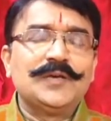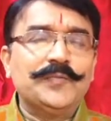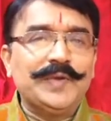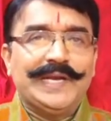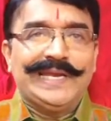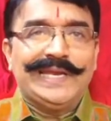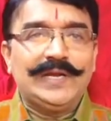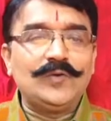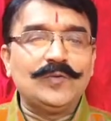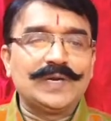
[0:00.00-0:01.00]
we
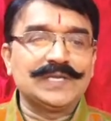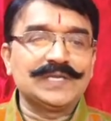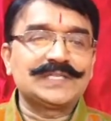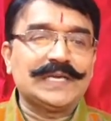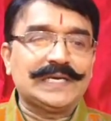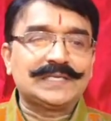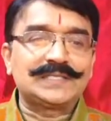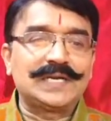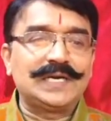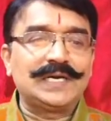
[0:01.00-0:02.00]
need to understand
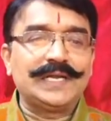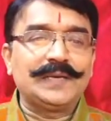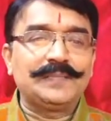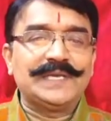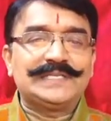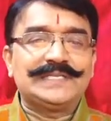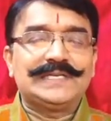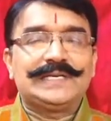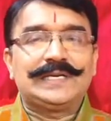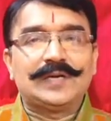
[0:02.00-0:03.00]
certain
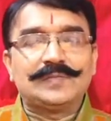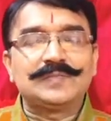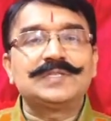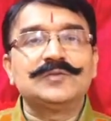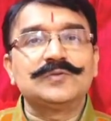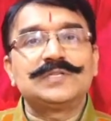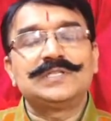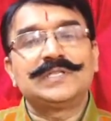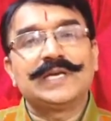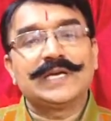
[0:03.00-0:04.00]
basic terms used
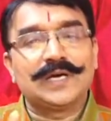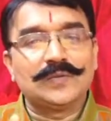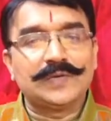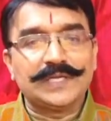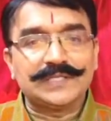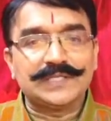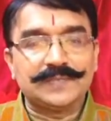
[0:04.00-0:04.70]
in the accountancy.